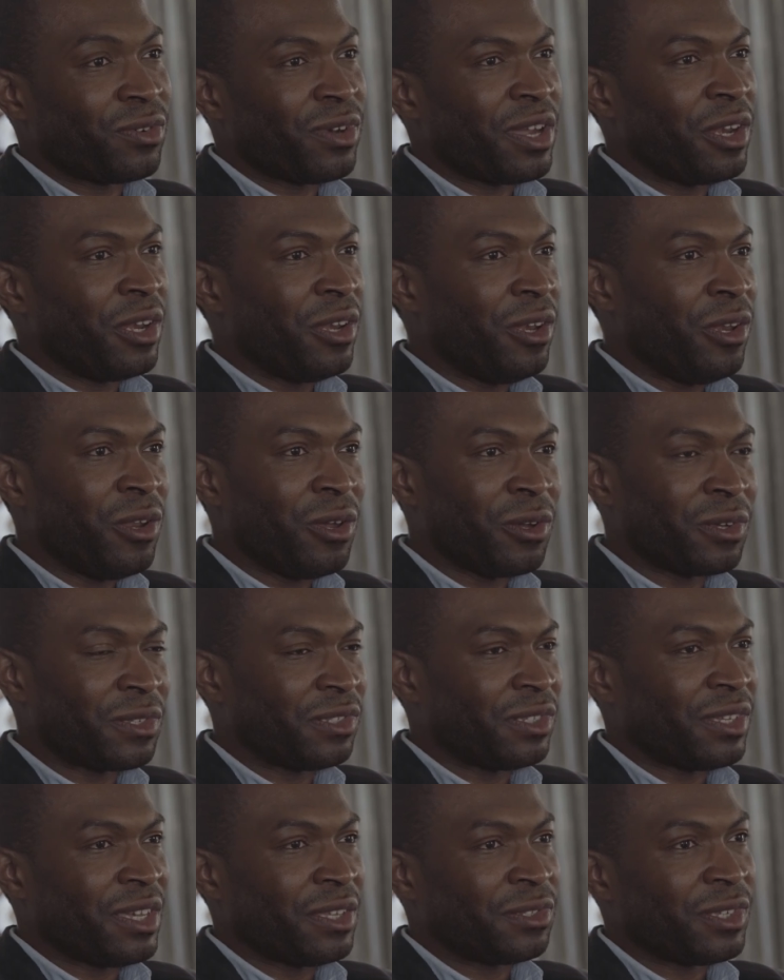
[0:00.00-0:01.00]
So I
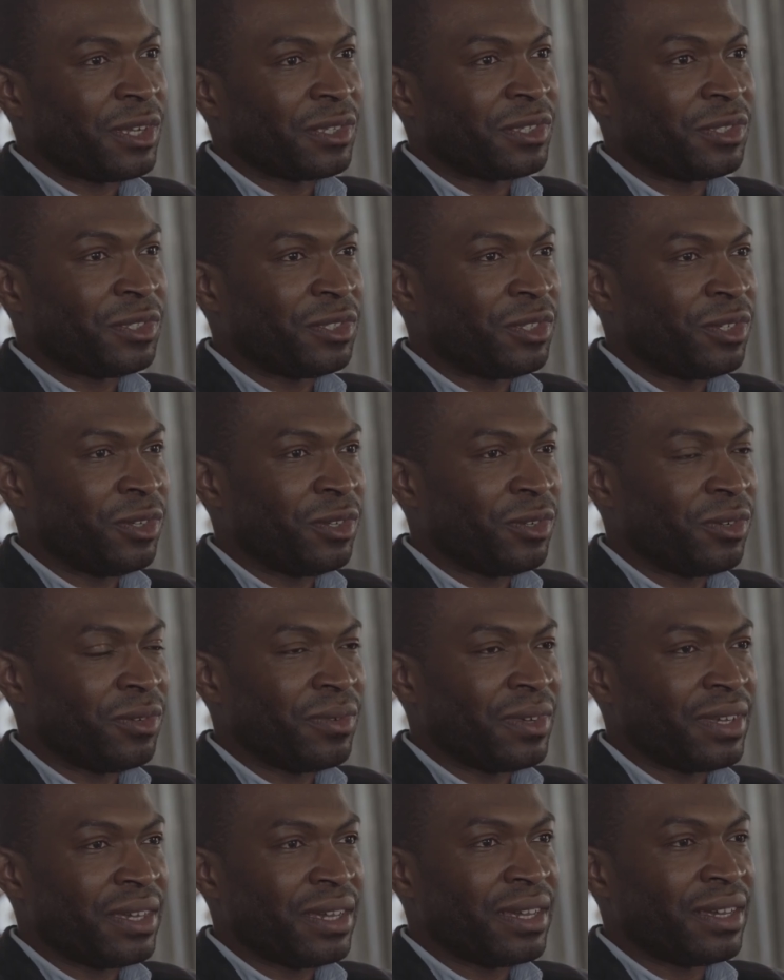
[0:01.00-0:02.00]
looked and started to
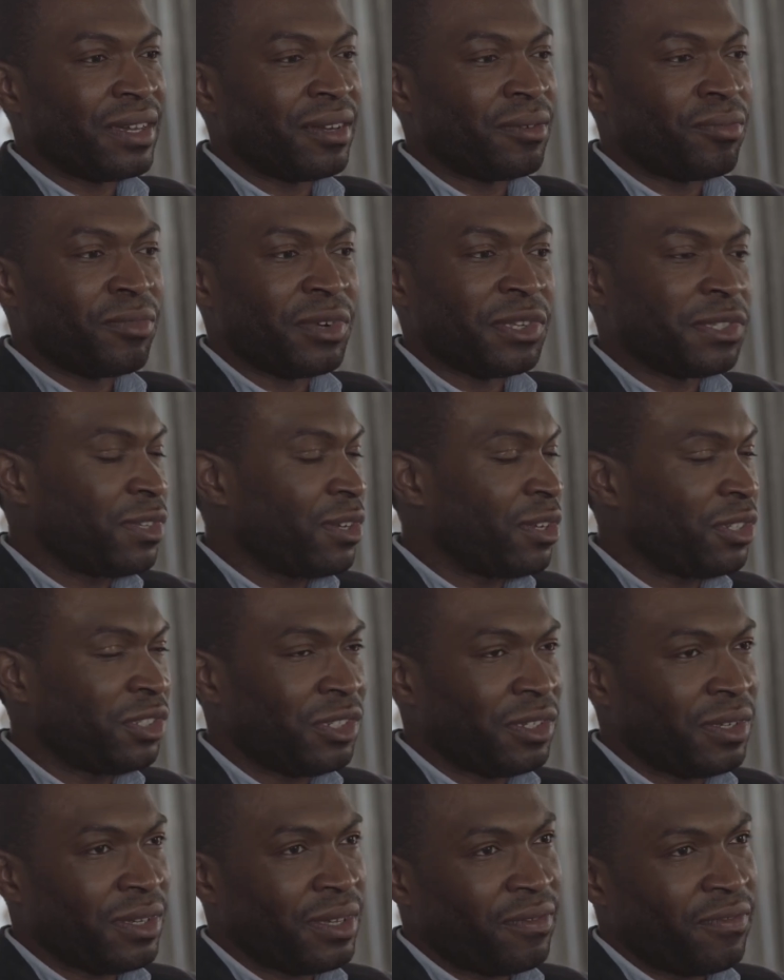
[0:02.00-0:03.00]

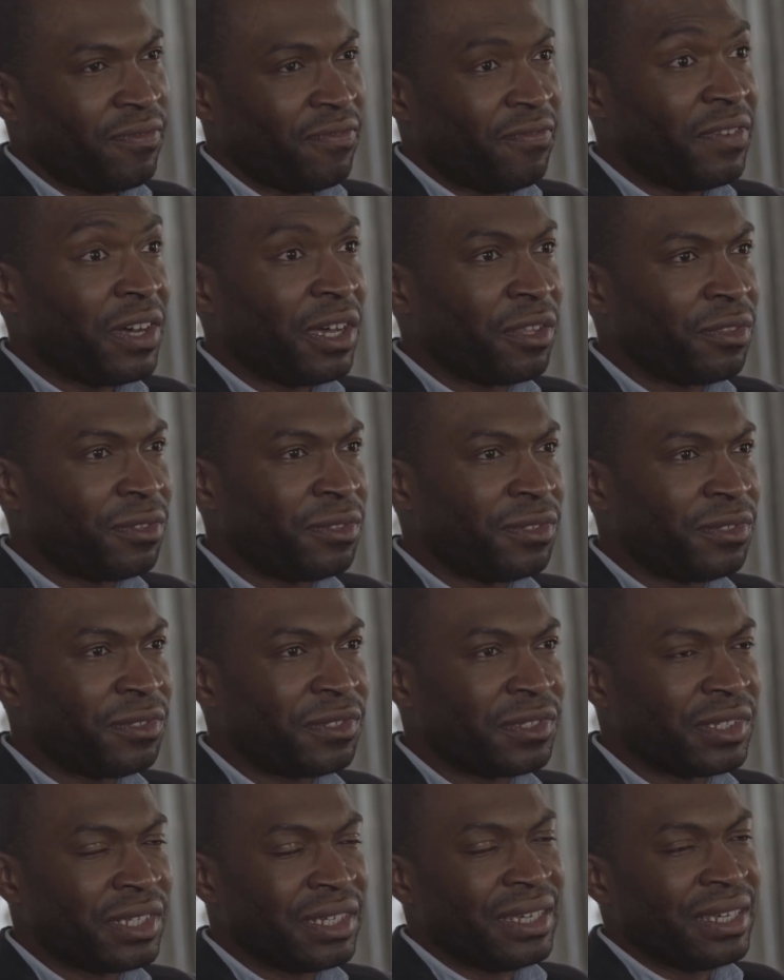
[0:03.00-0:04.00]
research
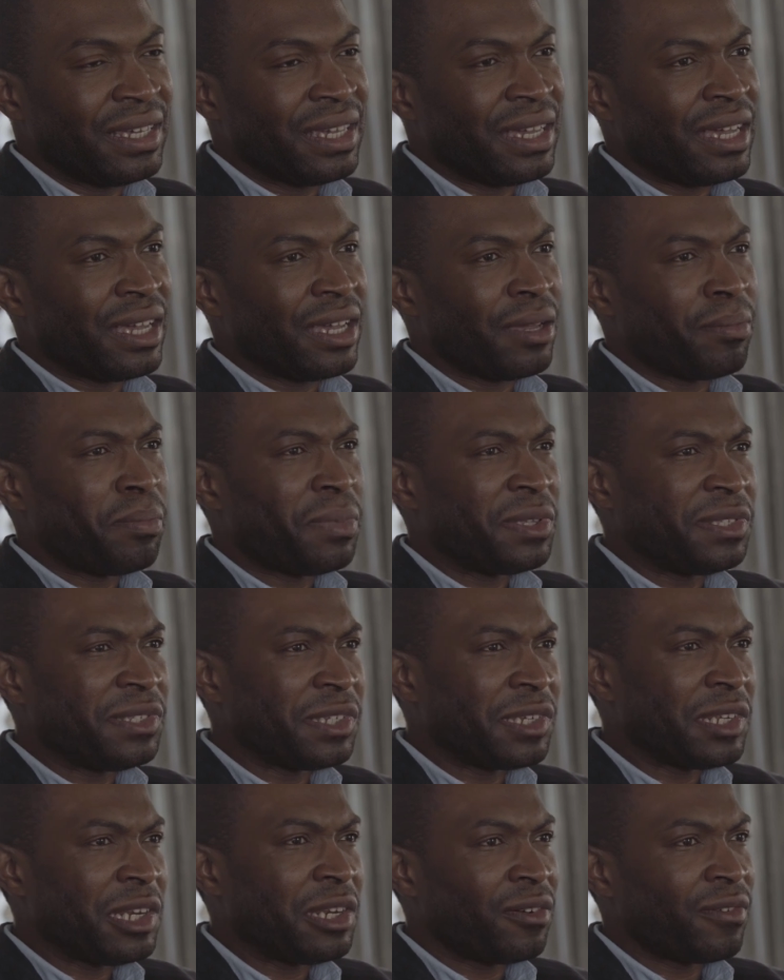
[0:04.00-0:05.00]
funds,
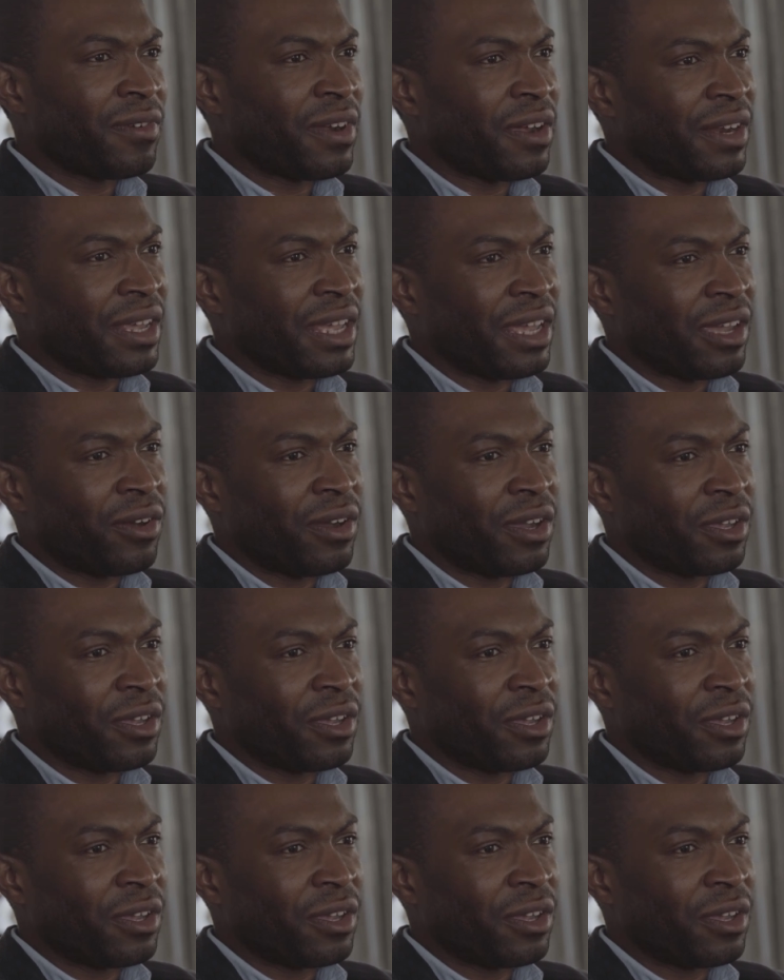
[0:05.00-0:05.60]
particularly around how